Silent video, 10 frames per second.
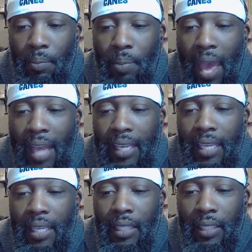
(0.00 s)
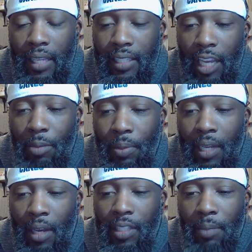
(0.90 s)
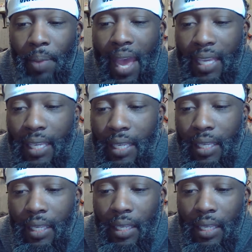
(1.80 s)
Packy, that's how you pronounce it, Packy.